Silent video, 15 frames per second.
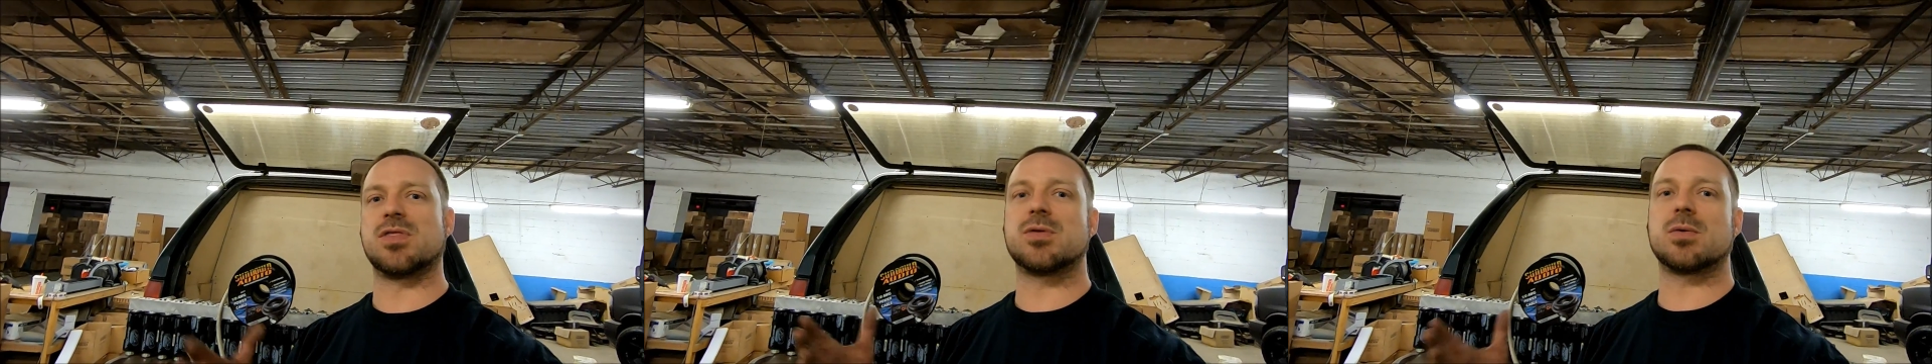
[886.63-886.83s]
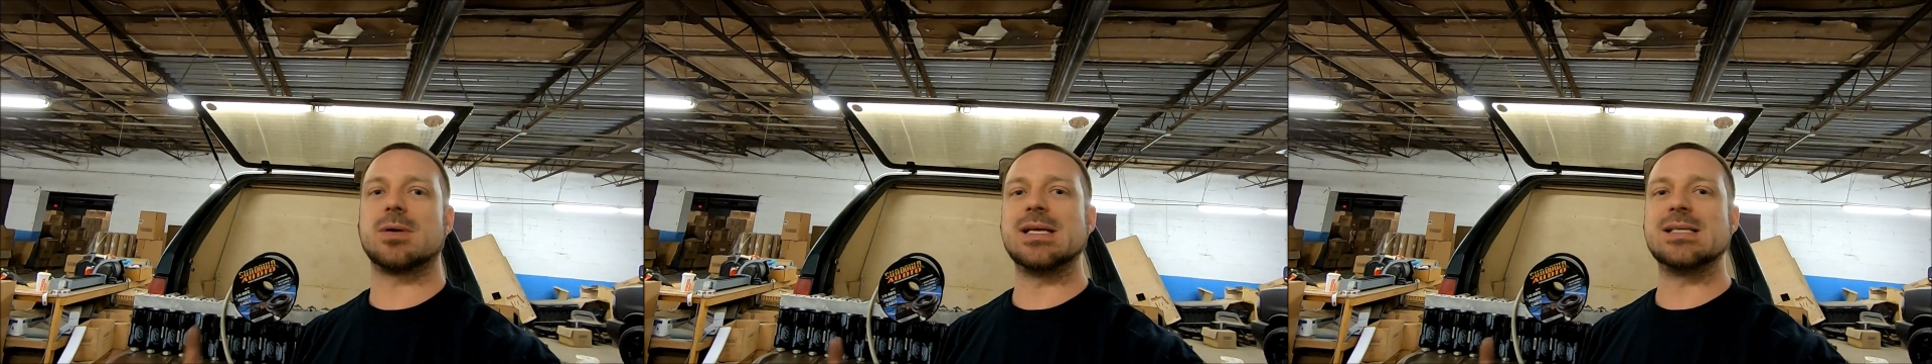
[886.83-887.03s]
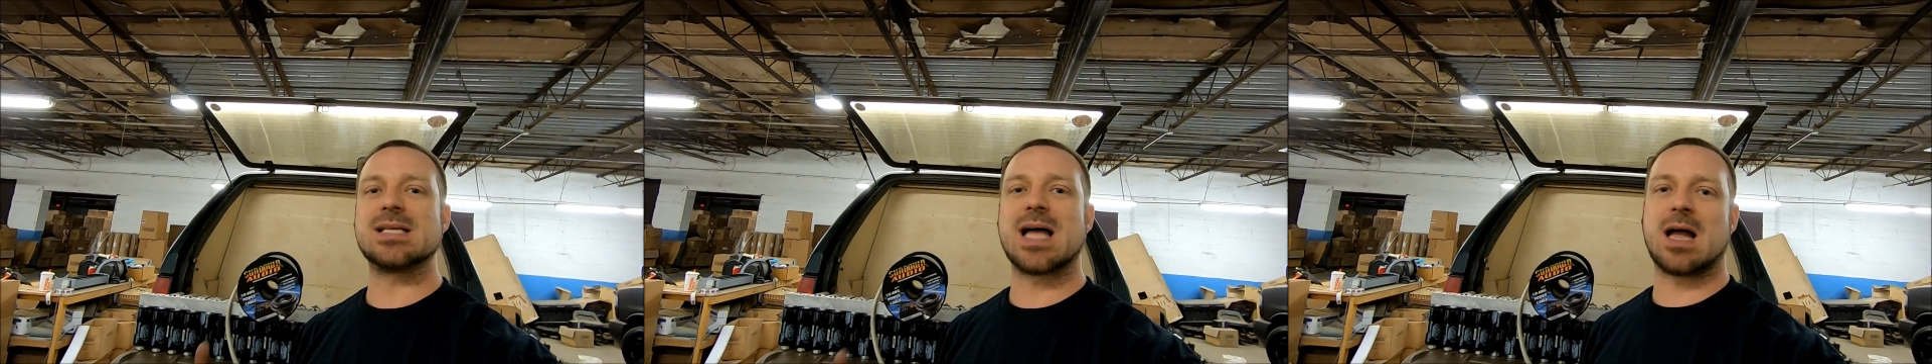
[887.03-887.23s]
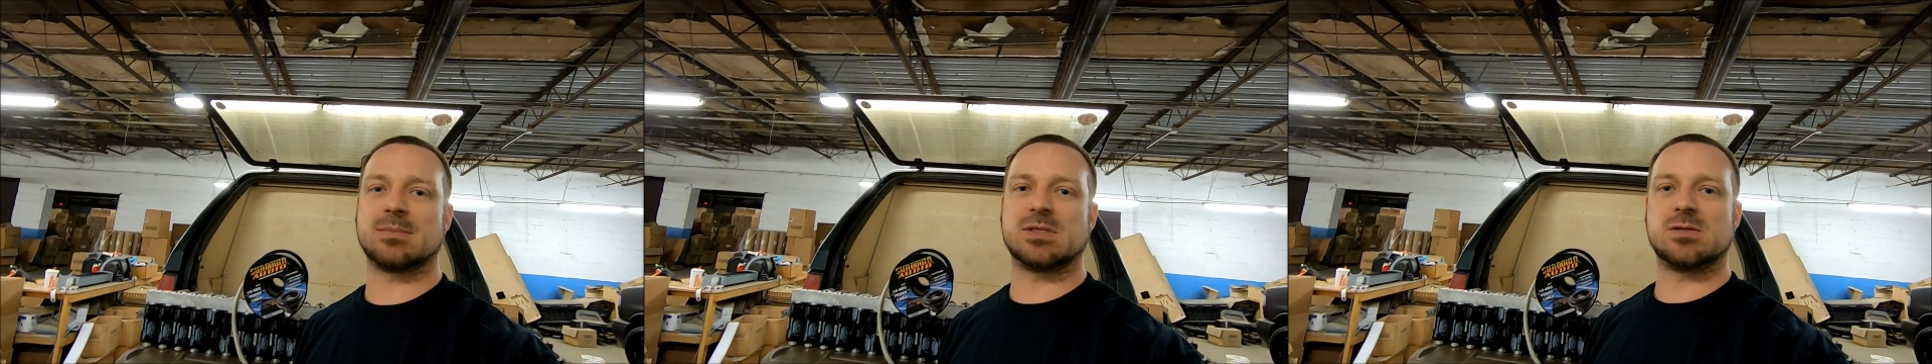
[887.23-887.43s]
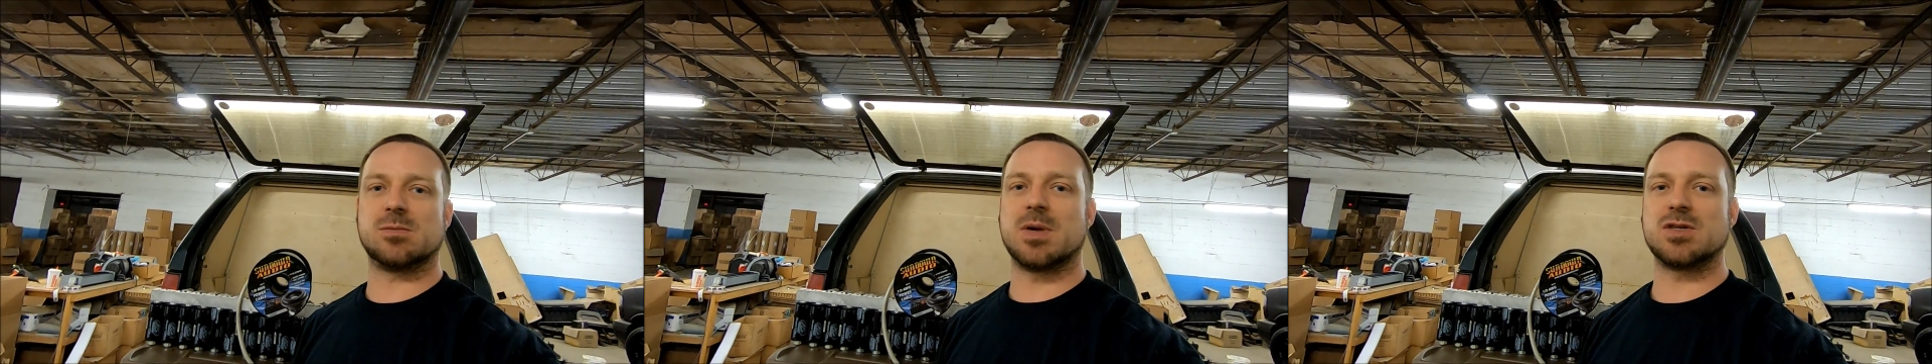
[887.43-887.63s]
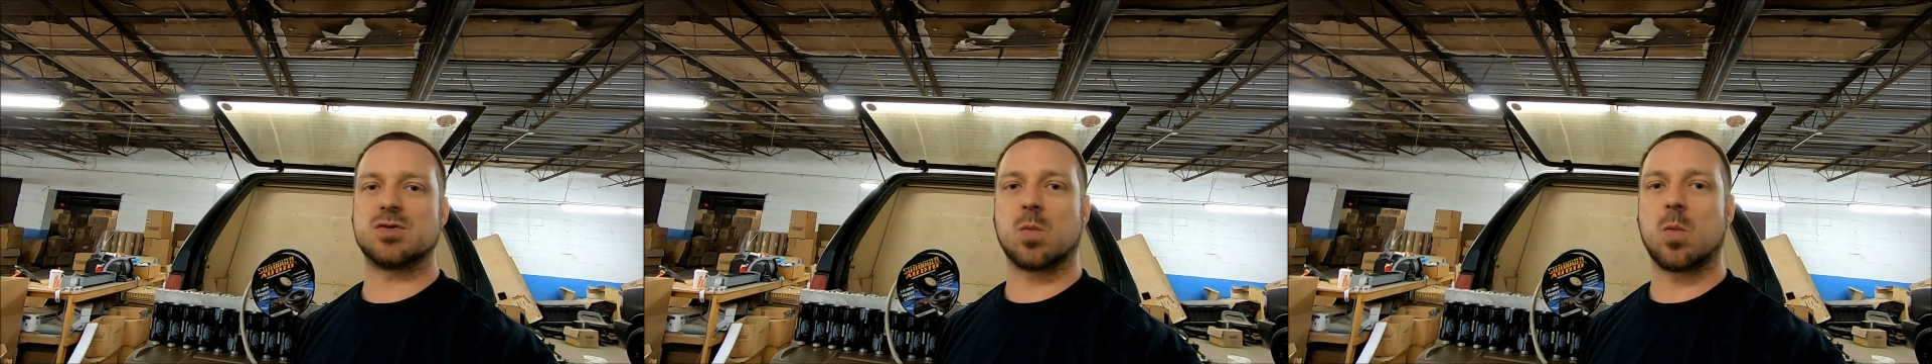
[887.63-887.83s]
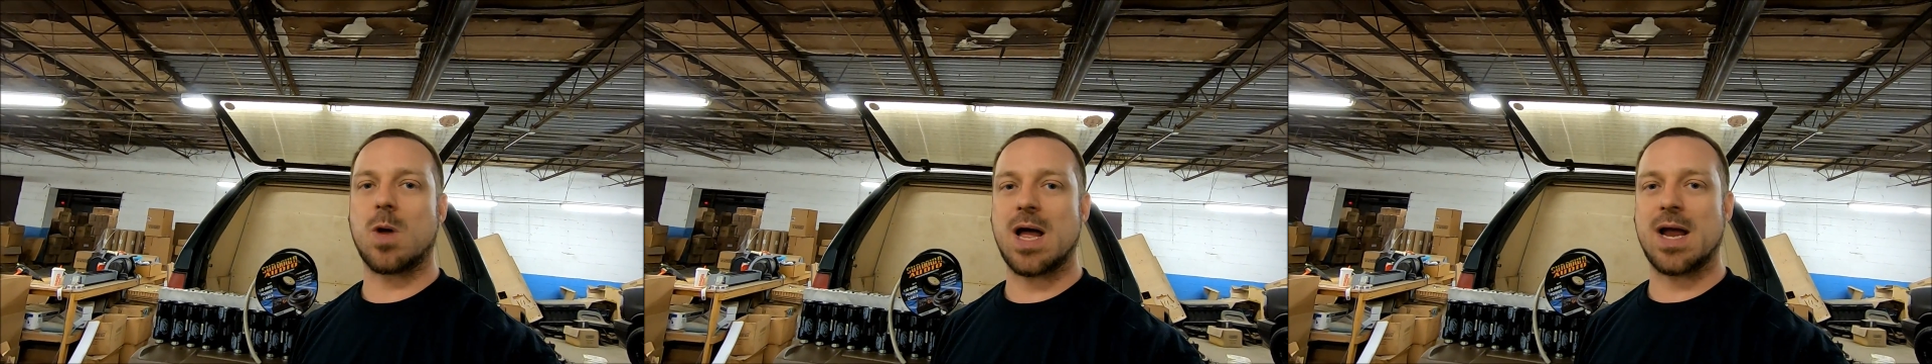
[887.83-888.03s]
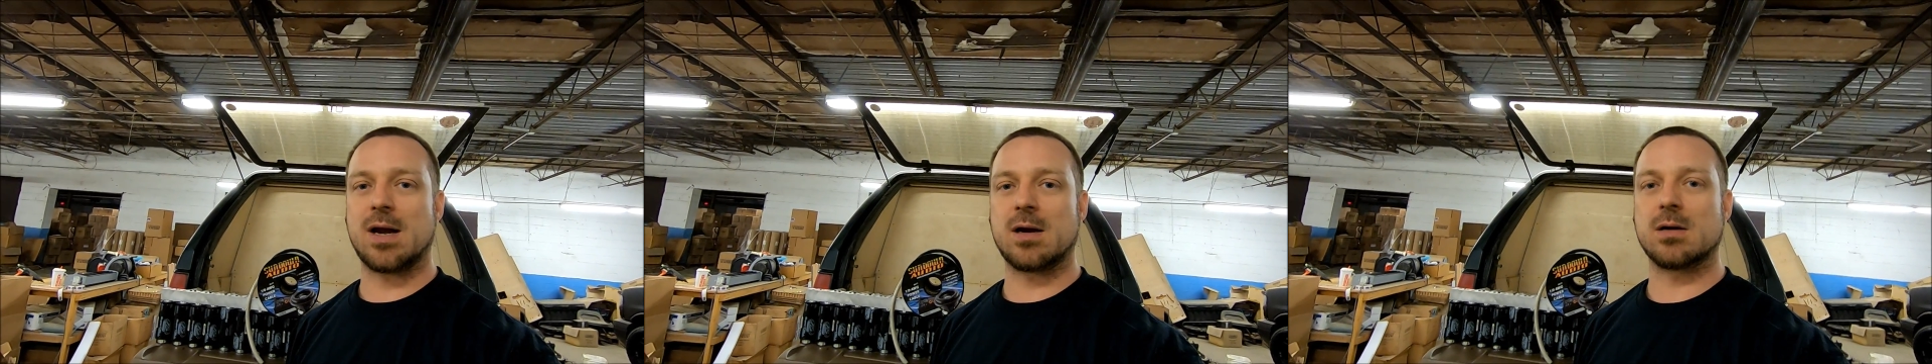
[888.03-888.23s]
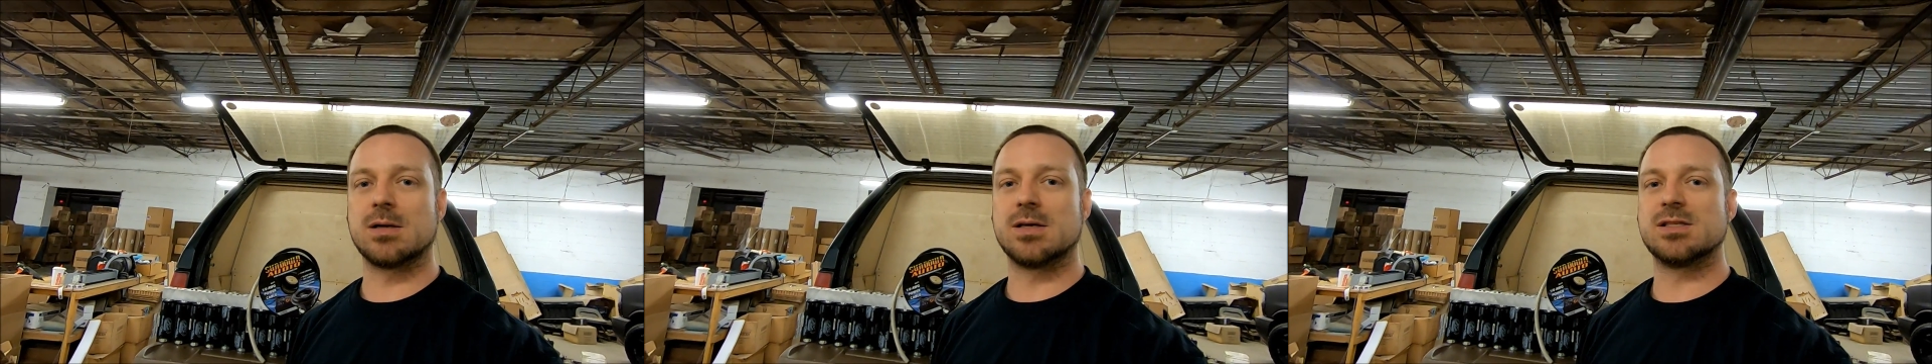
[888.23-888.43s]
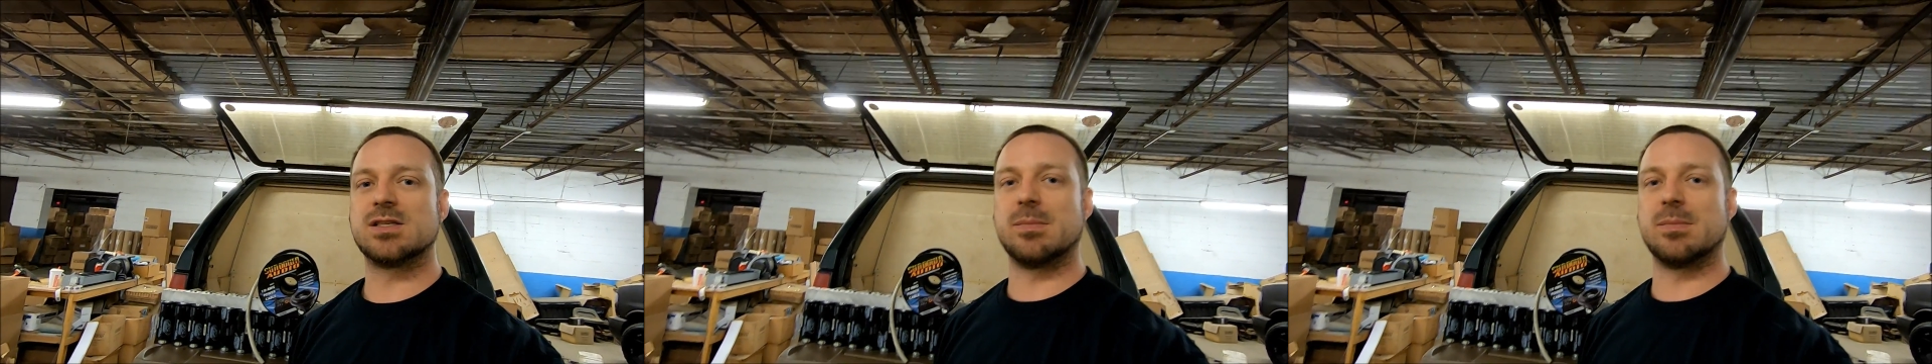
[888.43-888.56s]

3 times as much wire